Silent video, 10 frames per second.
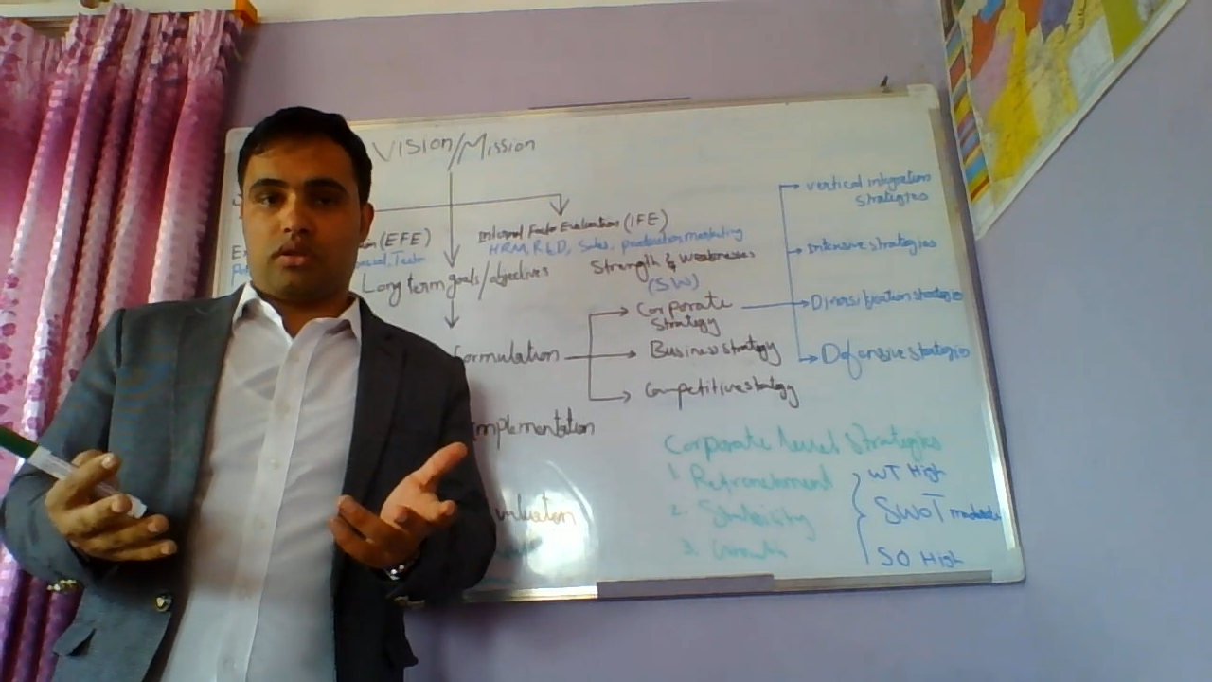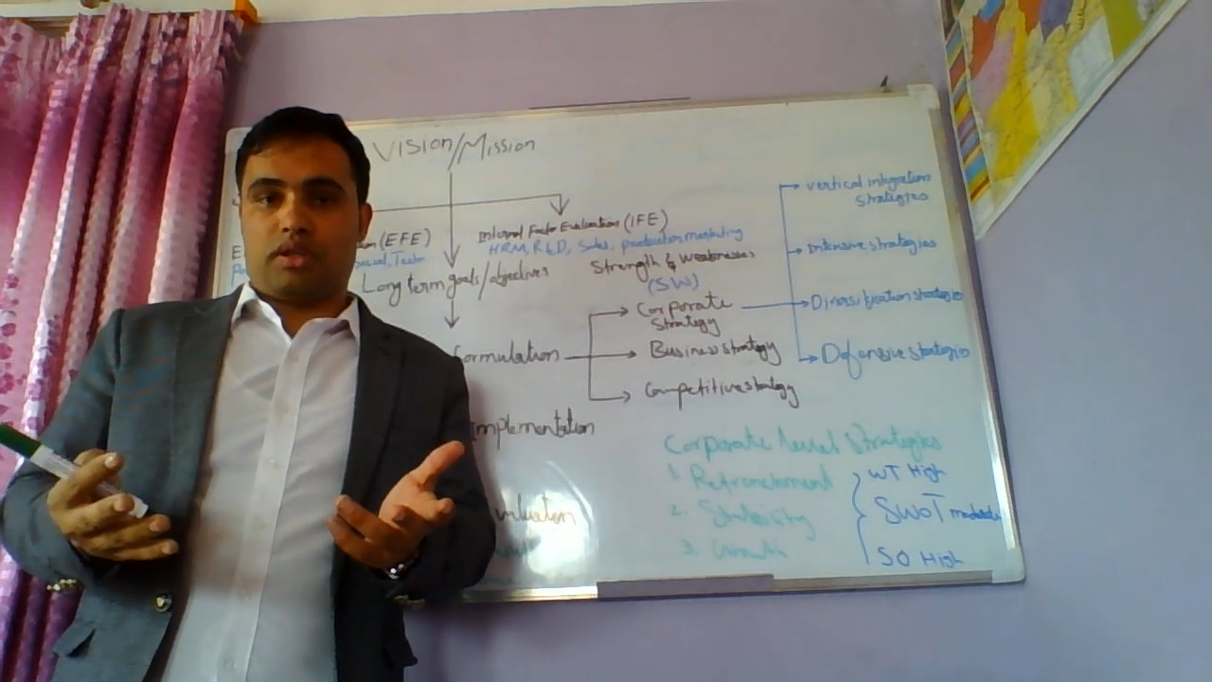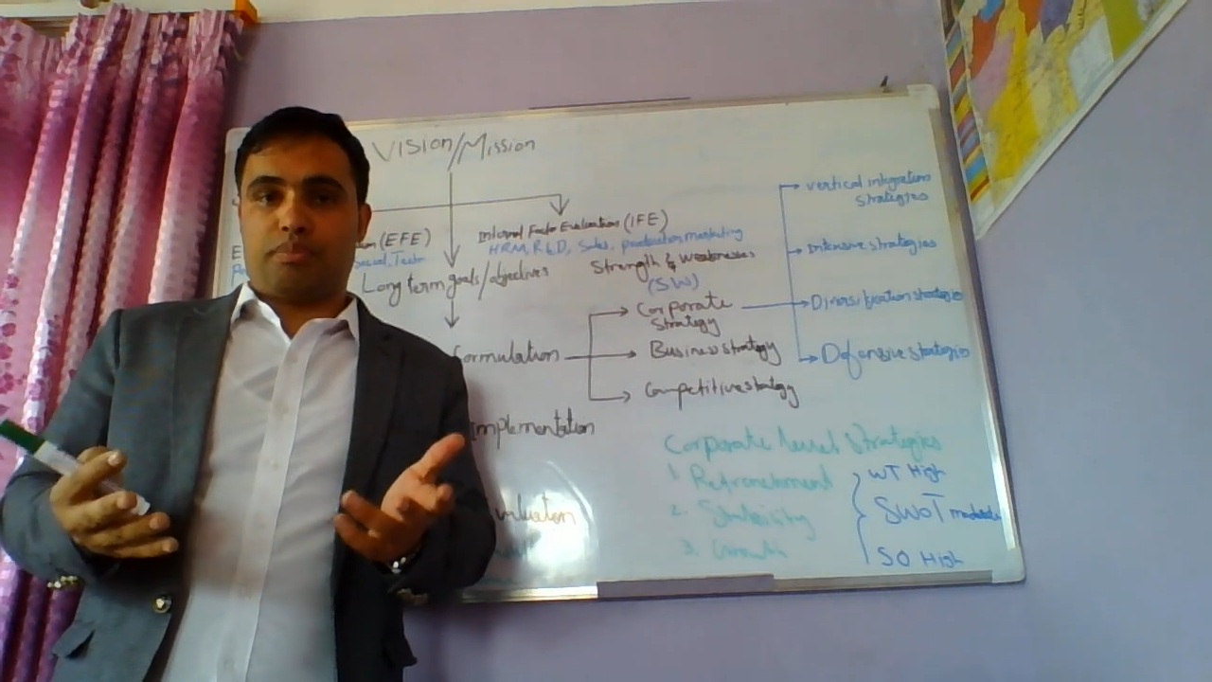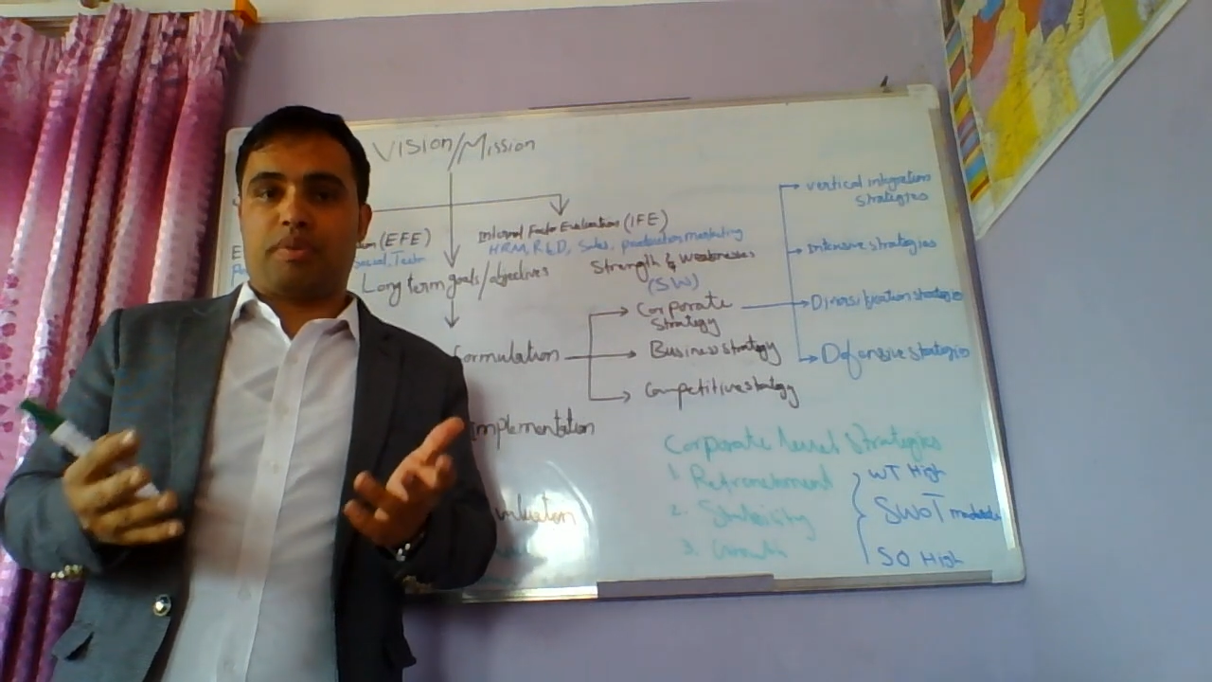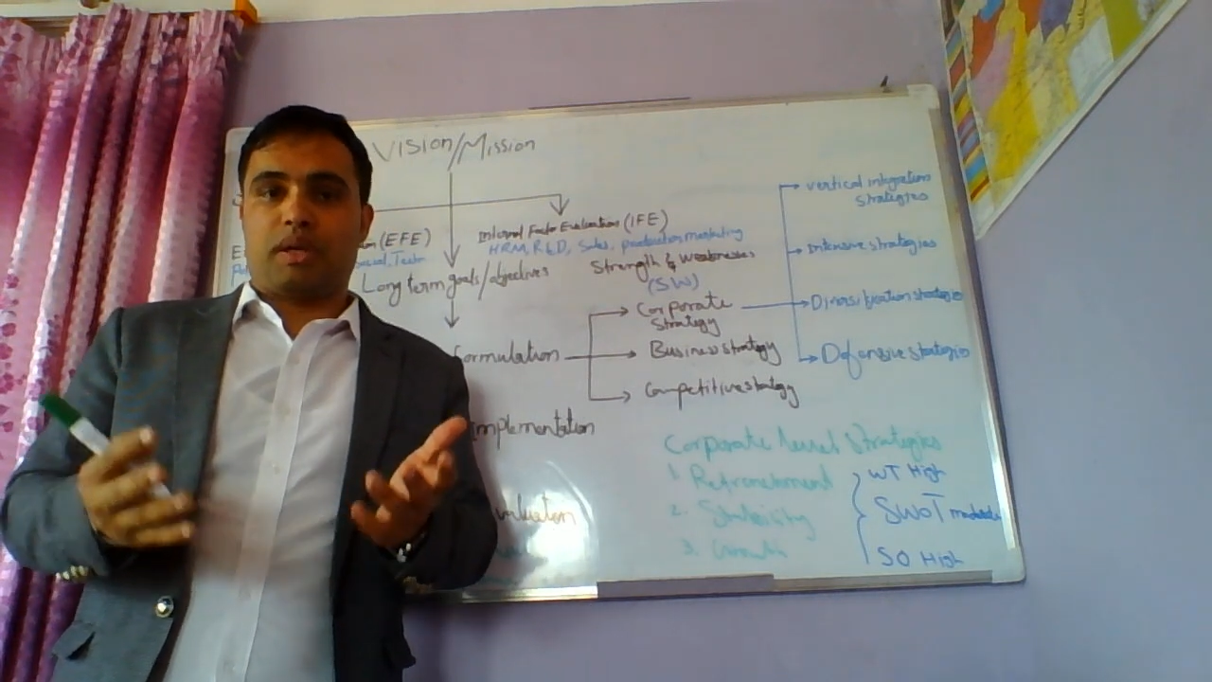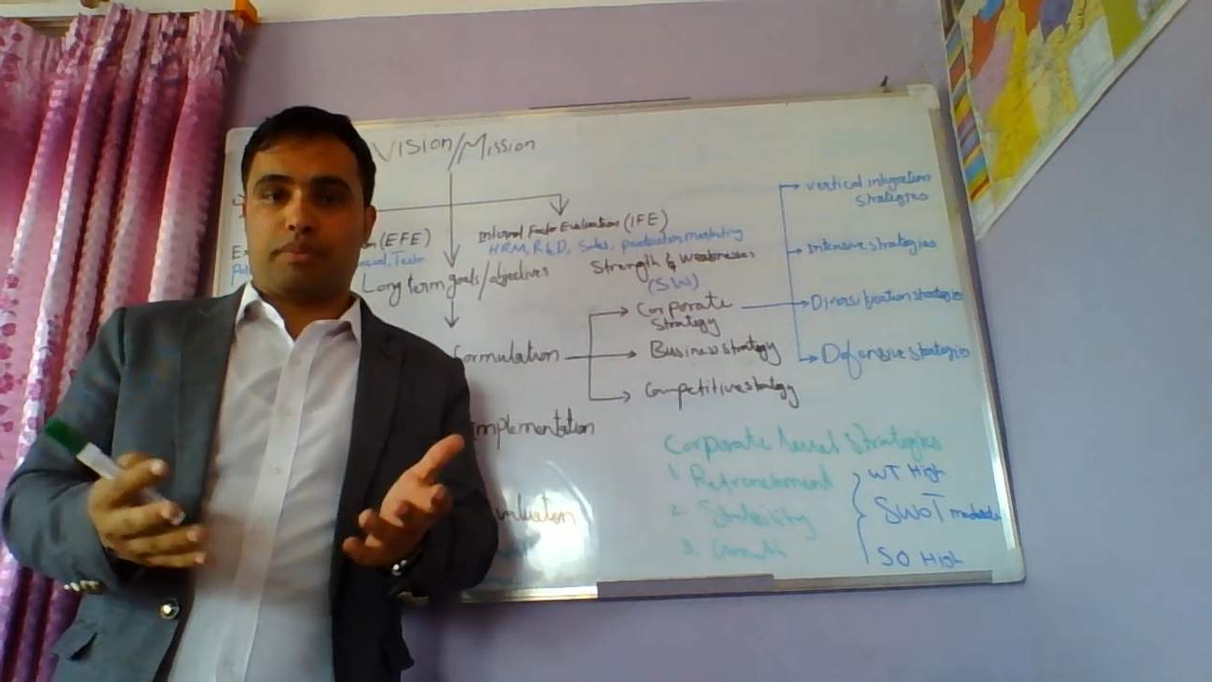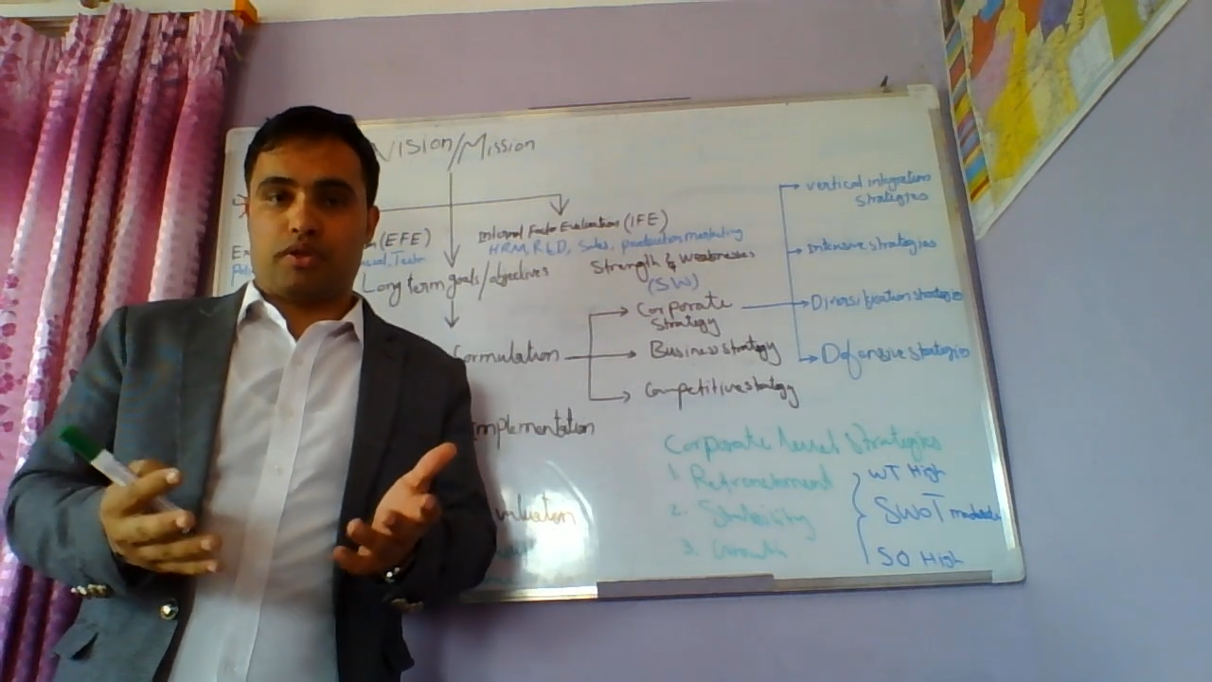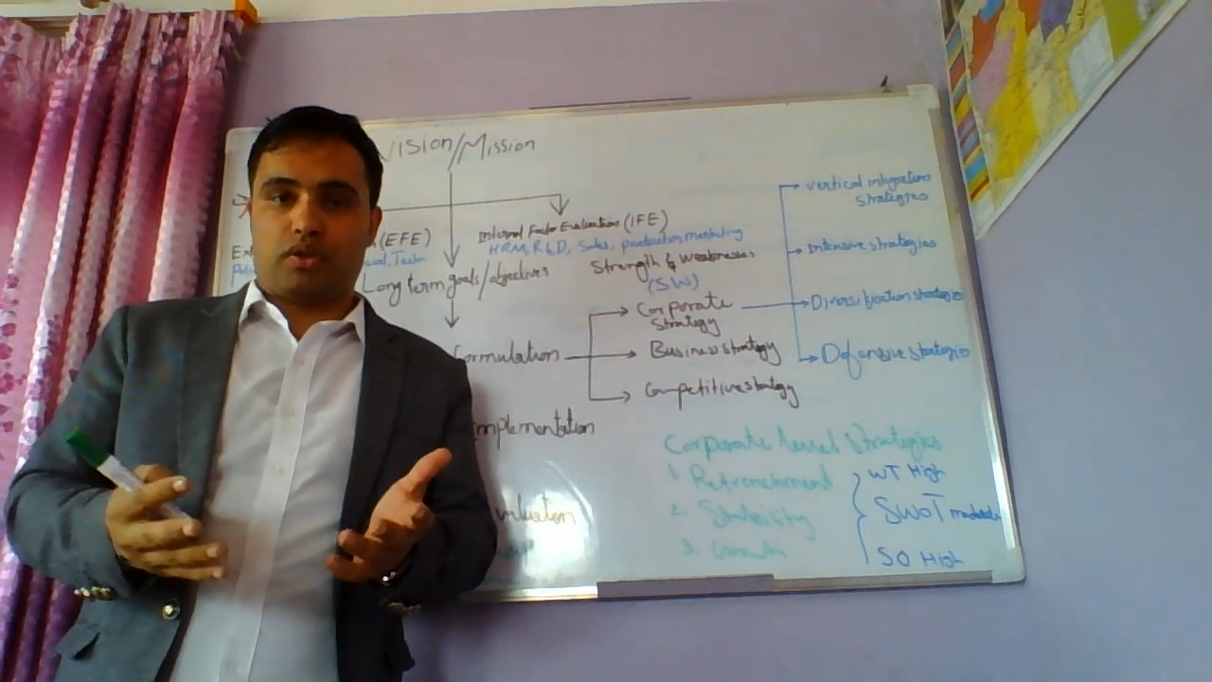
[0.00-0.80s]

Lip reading: the purpose